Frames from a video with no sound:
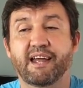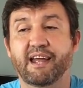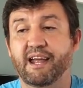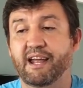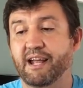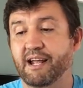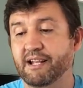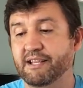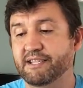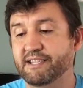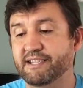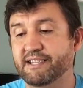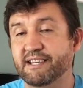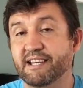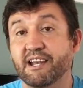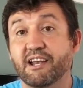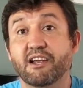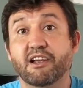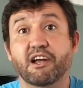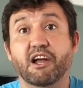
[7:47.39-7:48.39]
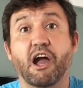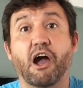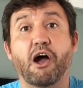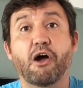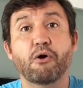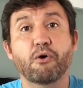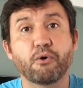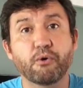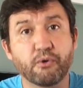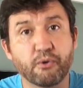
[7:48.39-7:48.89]
it's
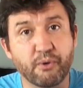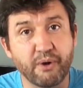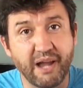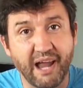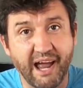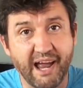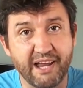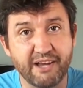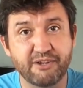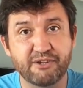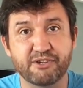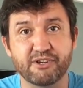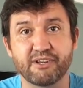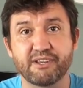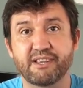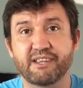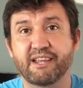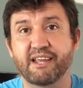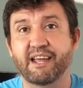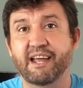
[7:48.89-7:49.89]
co-creation.